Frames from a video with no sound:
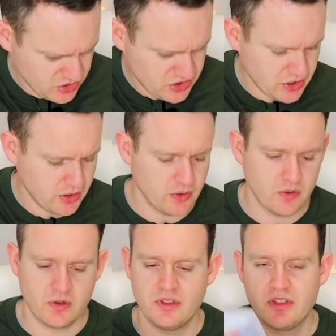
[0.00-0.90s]
So
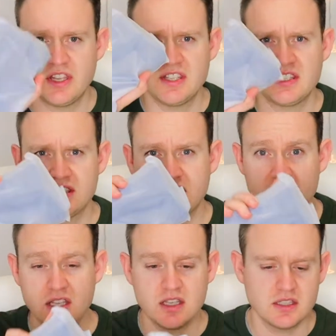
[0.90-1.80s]
this
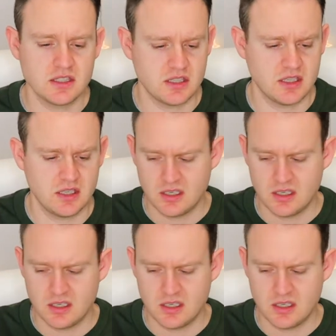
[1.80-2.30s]
is